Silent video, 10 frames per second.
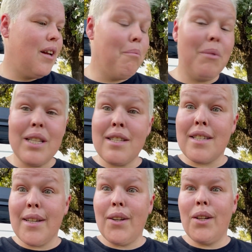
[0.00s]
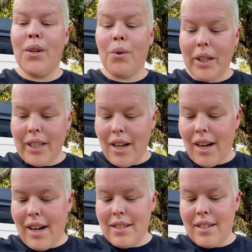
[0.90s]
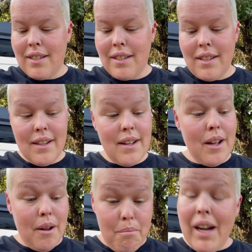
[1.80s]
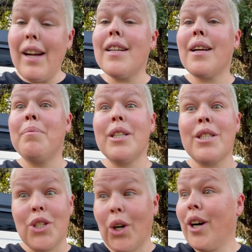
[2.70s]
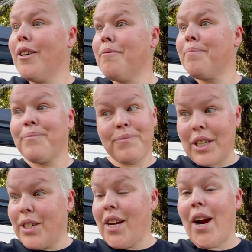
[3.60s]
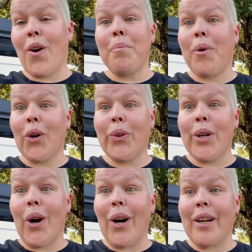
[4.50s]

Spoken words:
but it's still really hot. But I'm gonna start tearing apart the yard.